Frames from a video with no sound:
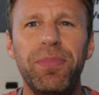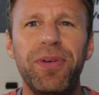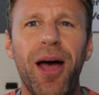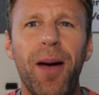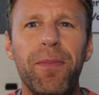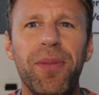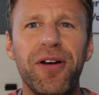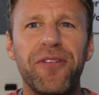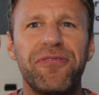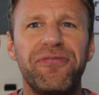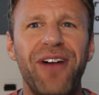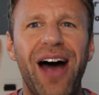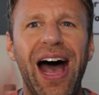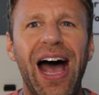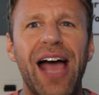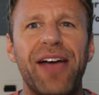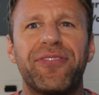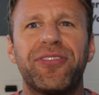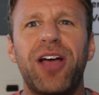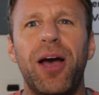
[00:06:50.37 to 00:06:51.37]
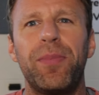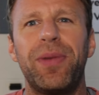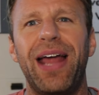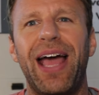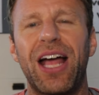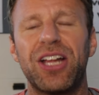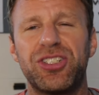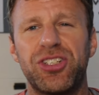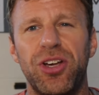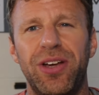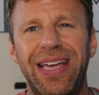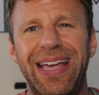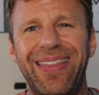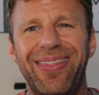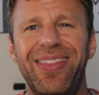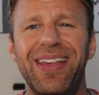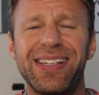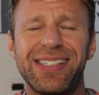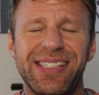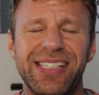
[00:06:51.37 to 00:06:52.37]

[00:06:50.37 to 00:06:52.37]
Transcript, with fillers: number five coming at you. In this